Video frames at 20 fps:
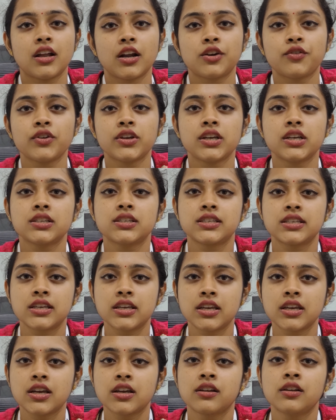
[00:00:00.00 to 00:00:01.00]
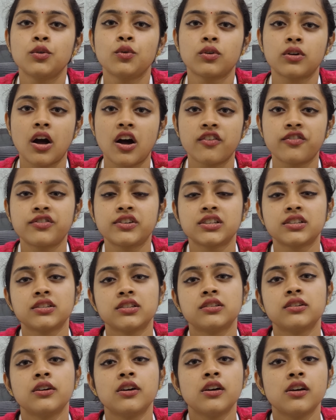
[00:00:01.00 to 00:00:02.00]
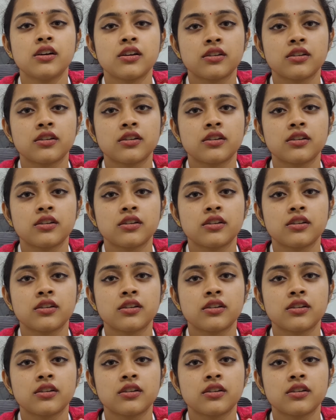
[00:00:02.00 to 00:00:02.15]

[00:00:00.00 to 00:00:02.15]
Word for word: that we see, look after?